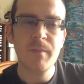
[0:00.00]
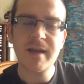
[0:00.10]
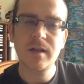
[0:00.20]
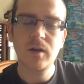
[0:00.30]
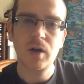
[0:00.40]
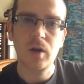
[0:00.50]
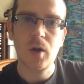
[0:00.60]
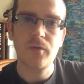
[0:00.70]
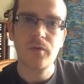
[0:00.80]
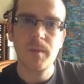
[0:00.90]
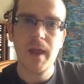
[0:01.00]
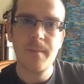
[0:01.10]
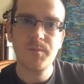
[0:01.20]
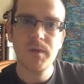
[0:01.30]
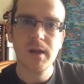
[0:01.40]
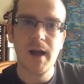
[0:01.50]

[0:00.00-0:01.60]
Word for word: I've basically learned a lot from them,